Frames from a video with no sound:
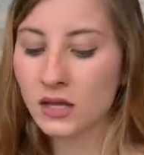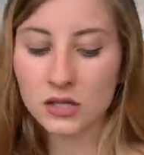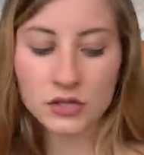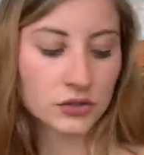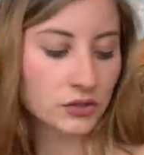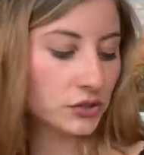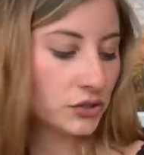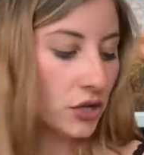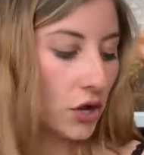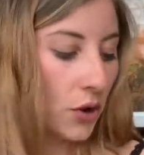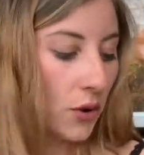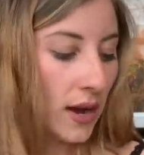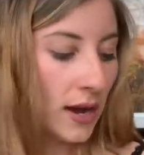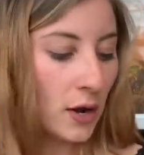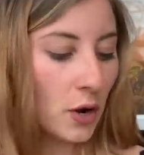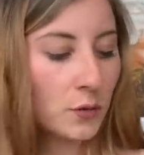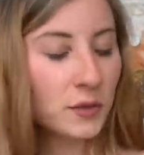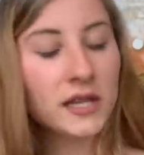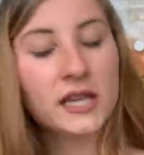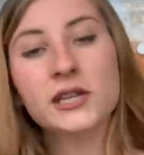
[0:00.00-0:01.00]
So I
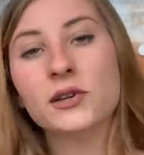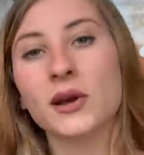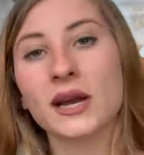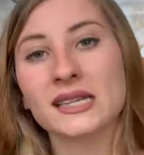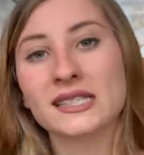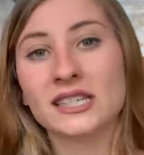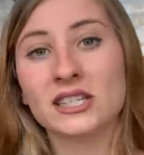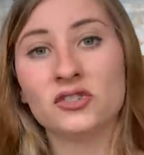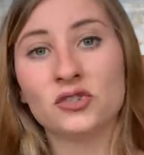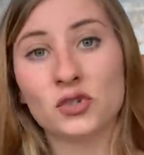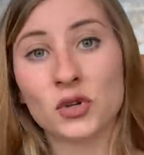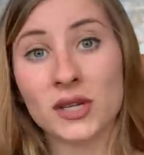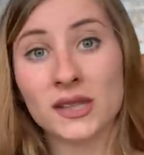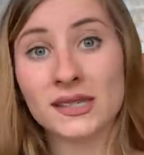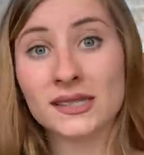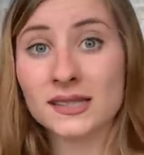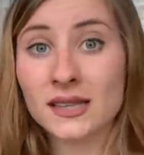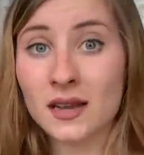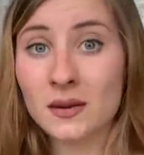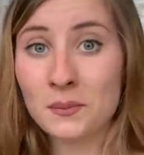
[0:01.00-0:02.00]
hope that you guys enjoyed
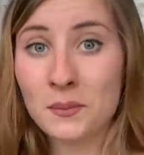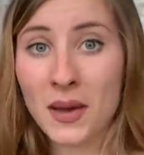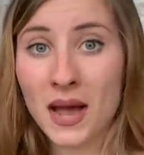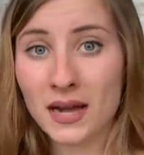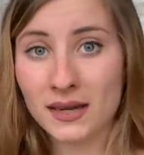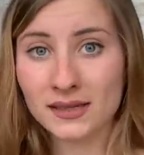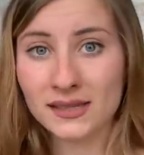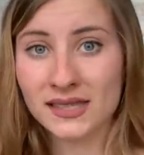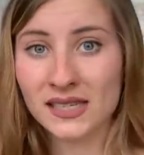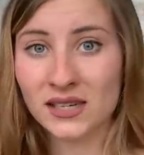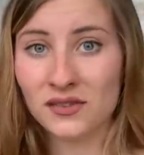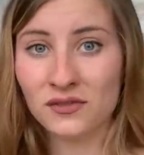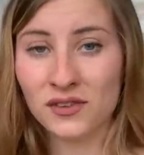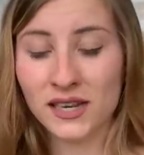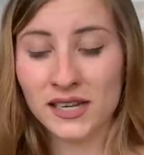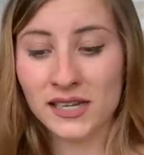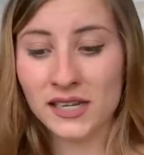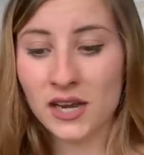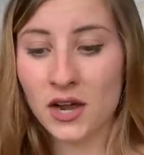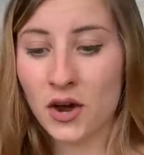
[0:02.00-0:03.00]
this unboxing
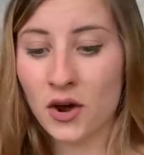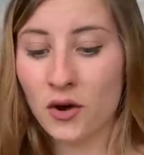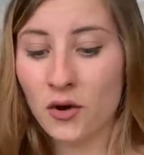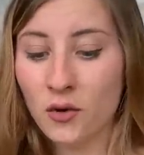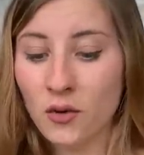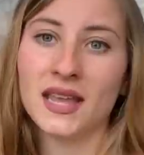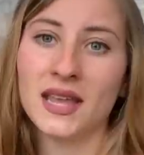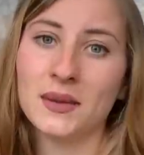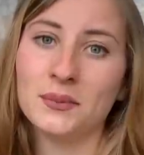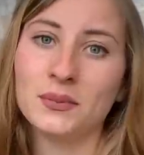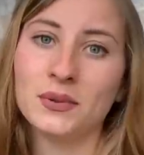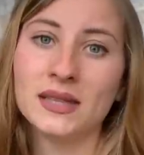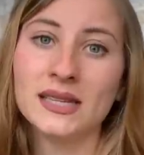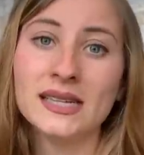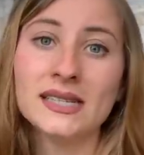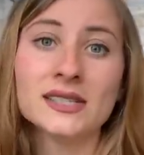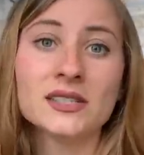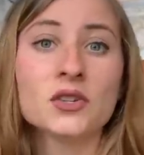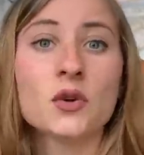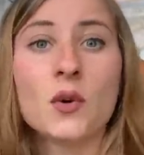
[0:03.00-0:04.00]
video and
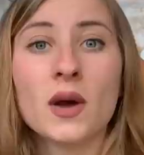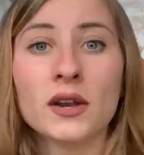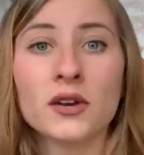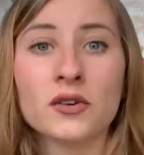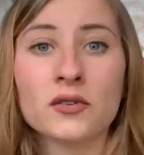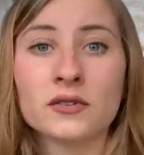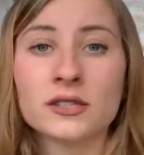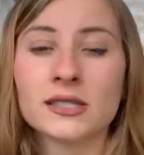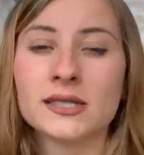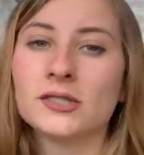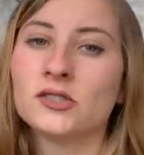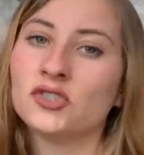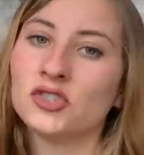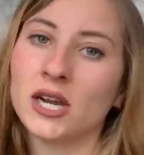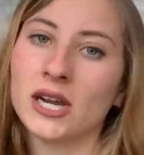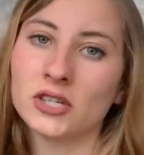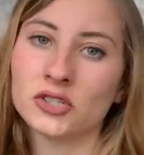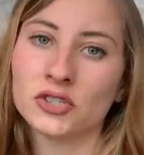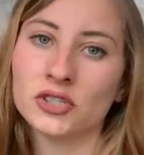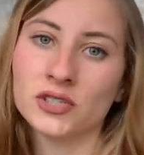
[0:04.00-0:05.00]
please go on over to
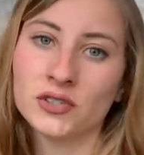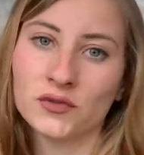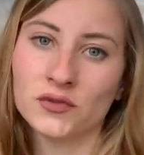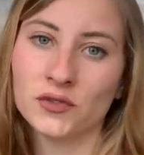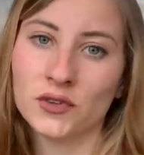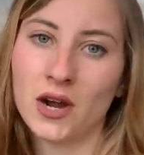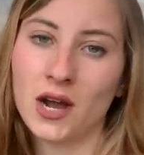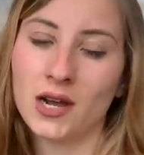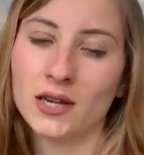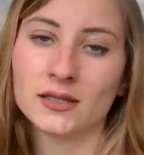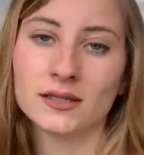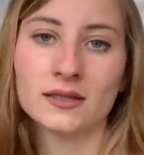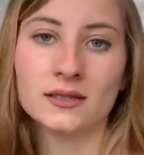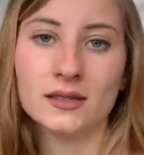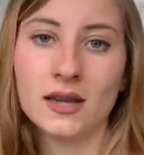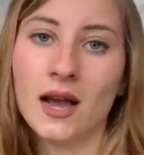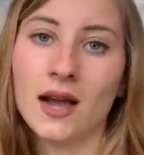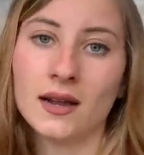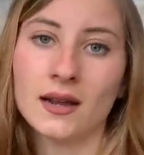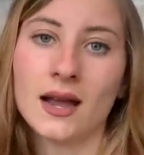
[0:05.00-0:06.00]

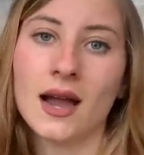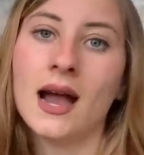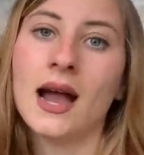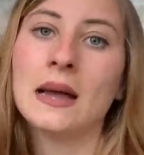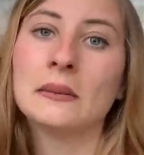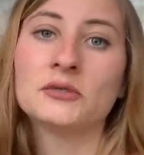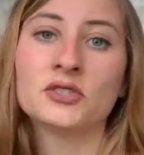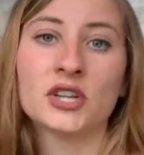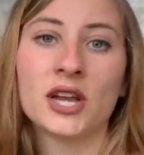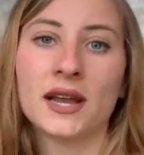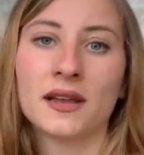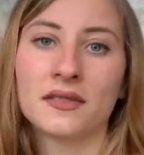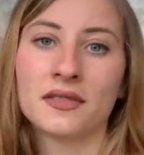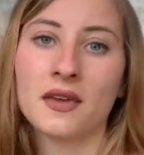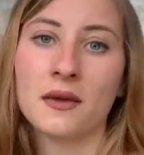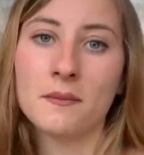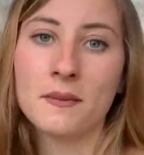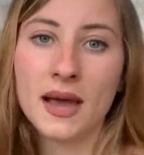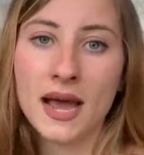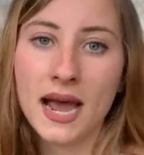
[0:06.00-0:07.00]
joshsfrogs.com. Check
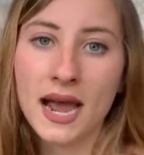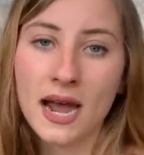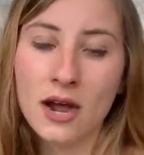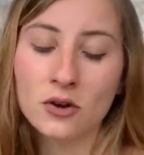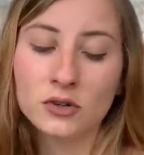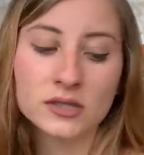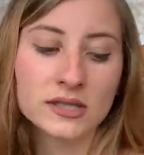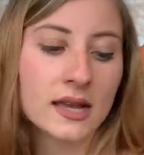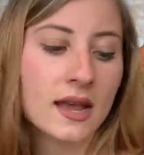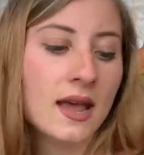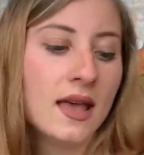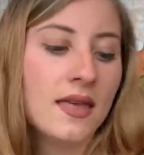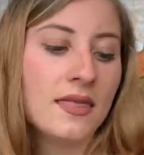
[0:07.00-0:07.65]
them out.